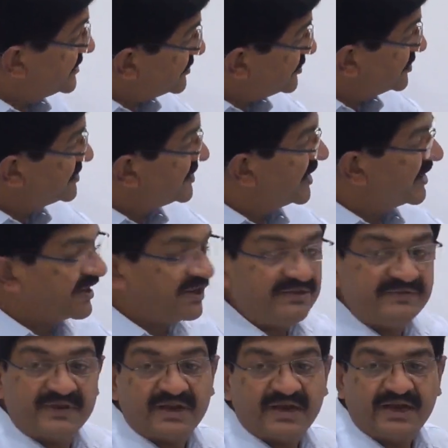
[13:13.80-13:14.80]
this is the
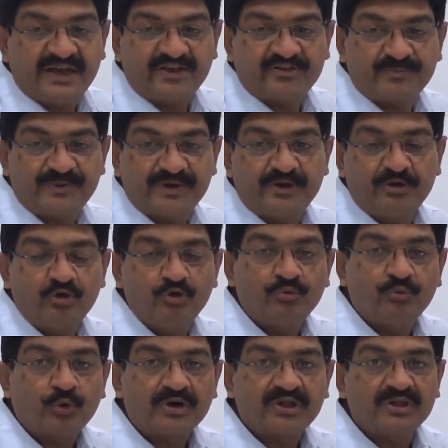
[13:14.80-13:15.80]
reason I explained you
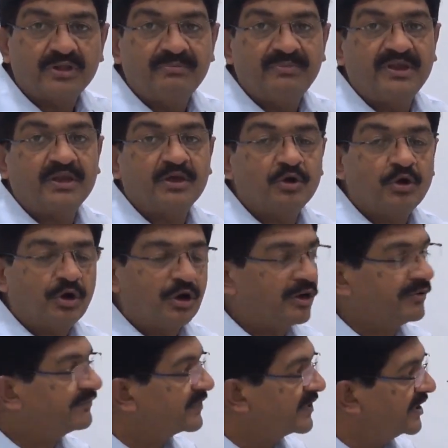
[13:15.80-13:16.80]
what is the meaning
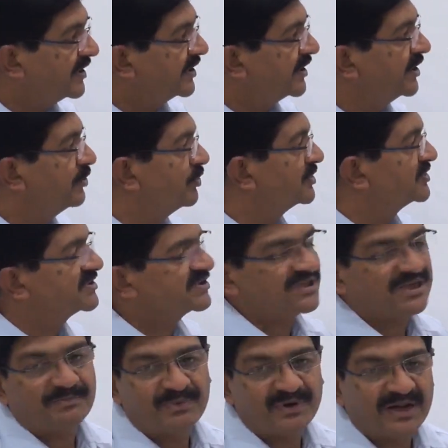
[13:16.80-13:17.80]
of continuous
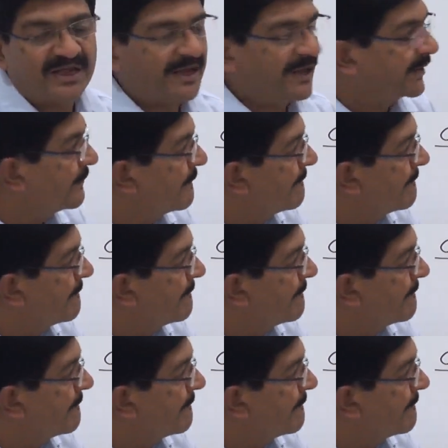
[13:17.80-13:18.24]
supply.